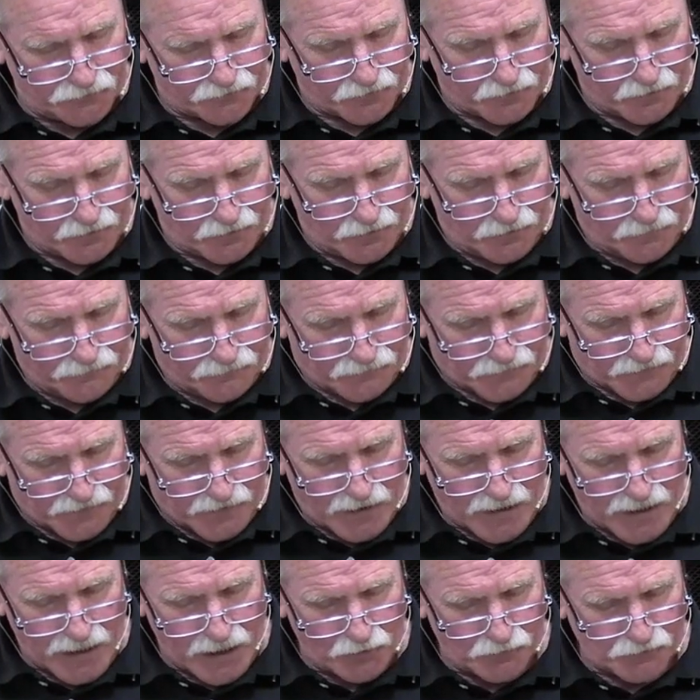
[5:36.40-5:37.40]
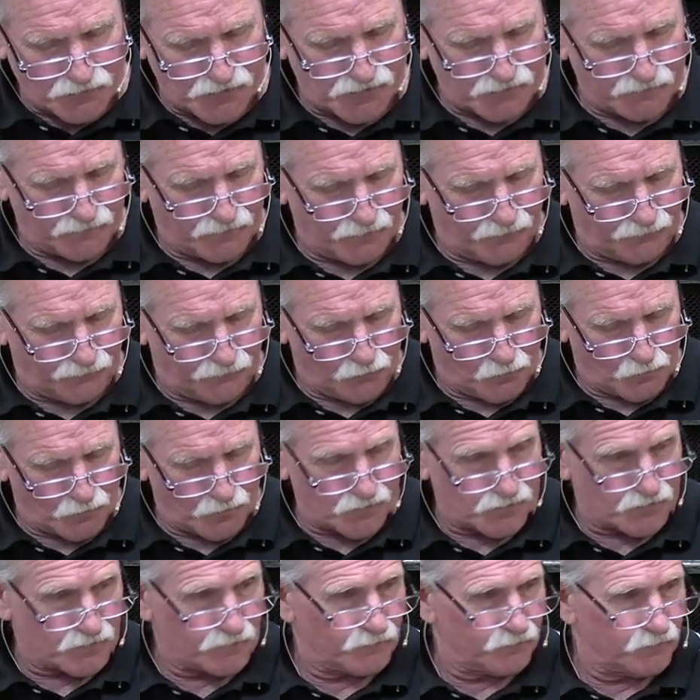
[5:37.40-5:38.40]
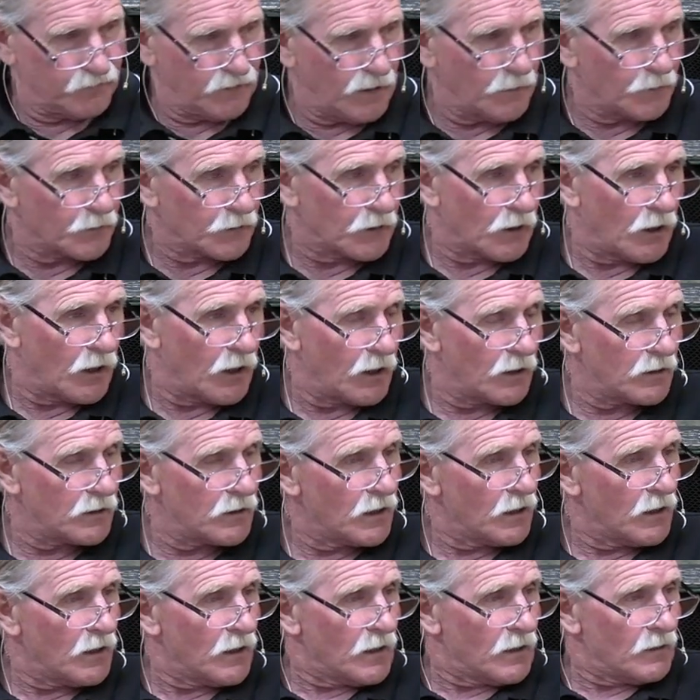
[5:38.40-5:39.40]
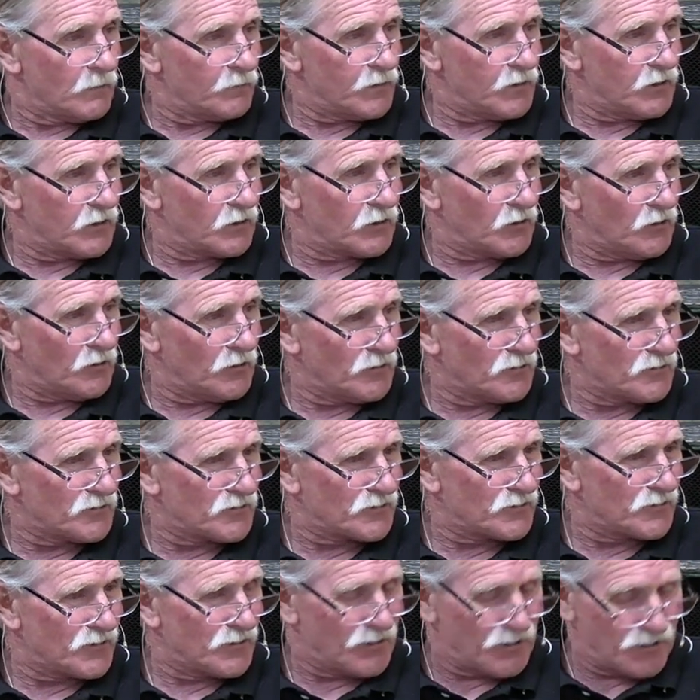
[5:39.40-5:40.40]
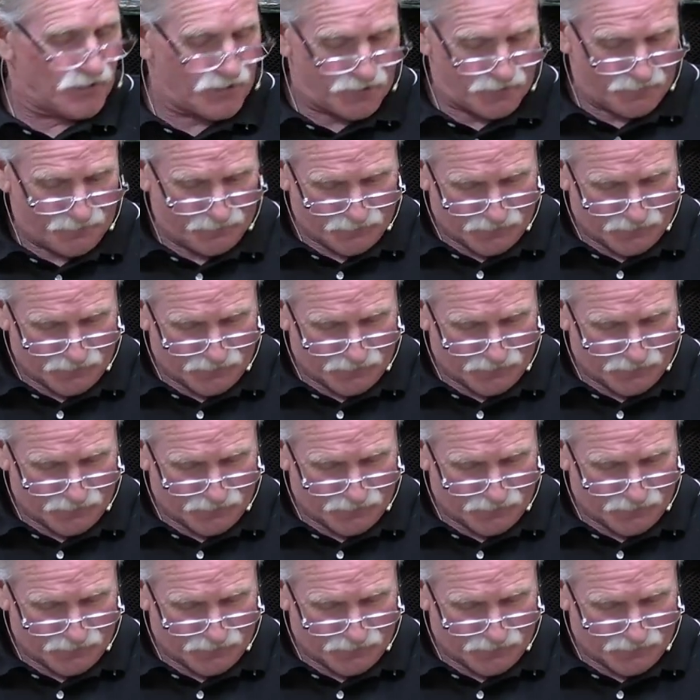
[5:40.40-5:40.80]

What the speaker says: the House of the Forest of Lebanon because the